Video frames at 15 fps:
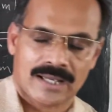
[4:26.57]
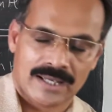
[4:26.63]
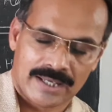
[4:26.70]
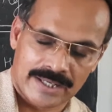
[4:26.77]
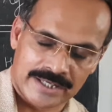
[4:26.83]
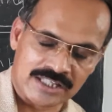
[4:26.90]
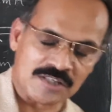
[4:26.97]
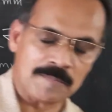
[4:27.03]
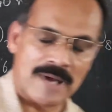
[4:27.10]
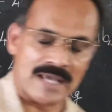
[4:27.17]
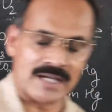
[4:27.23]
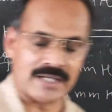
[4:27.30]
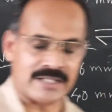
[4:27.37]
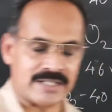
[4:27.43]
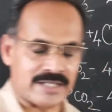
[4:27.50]

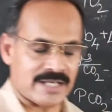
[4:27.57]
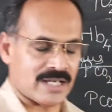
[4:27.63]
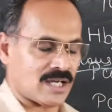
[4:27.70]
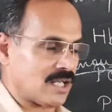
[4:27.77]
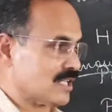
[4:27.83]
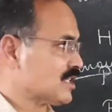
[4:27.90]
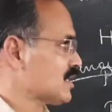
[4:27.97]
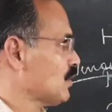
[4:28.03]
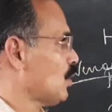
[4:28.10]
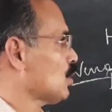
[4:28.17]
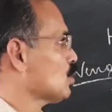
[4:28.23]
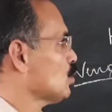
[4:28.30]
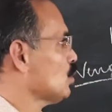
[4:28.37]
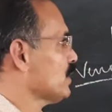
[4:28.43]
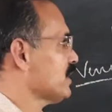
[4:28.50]
expiratory air
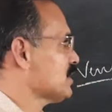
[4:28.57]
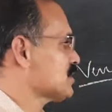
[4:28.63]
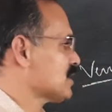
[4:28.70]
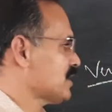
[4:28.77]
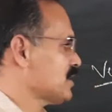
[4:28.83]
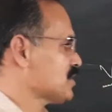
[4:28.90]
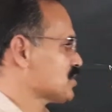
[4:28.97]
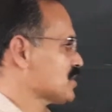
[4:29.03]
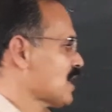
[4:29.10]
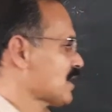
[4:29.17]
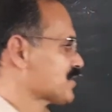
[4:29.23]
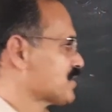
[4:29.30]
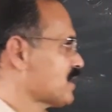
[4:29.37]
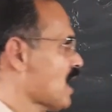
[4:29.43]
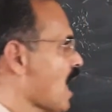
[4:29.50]
CO2 is
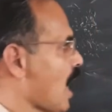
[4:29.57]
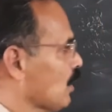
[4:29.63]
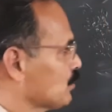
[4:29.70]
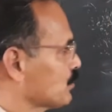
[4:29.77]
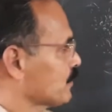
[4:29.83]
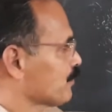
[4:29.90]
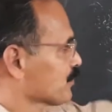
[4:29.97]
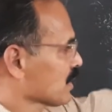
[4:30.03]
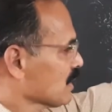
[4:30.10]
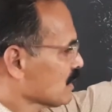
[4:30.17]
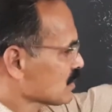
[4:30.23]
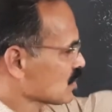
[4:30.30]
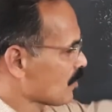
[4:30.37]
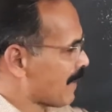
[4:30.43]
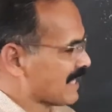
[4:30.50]
discharged out.
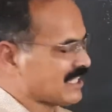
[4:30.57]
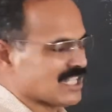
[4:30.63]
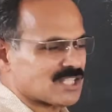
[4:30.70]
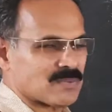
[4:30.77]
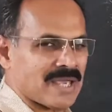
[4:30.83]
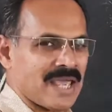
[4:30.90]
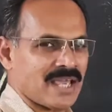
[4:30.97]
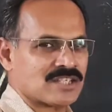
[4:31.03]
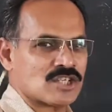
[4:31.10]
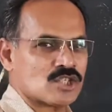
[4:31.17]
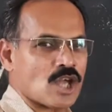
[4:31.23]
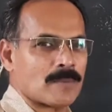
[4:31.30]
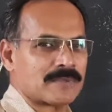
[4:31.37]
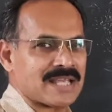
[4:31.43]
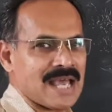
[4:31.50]
So by this way exchange
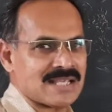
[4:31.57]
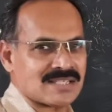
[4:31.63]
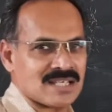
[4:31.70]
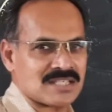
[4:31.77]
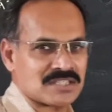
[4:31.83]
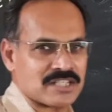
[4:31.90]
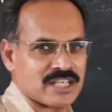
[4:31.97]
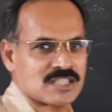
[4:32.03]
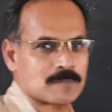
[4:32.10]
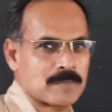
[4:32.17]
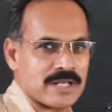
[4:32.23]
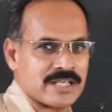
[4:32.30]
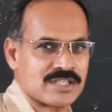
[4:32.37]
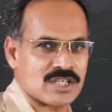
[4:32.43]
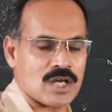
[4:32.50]
of gases takes
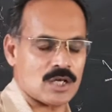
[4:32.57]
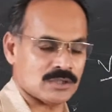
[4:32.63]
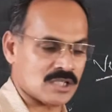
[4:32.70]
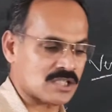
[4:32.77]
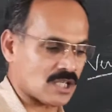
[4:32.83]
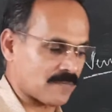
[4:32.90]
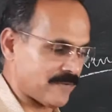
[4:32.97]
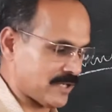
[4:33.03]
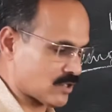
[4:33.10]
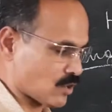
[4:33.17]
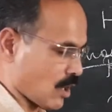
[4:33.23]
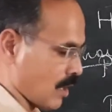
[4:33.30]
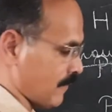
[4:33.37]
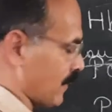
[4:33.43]
place on the surface of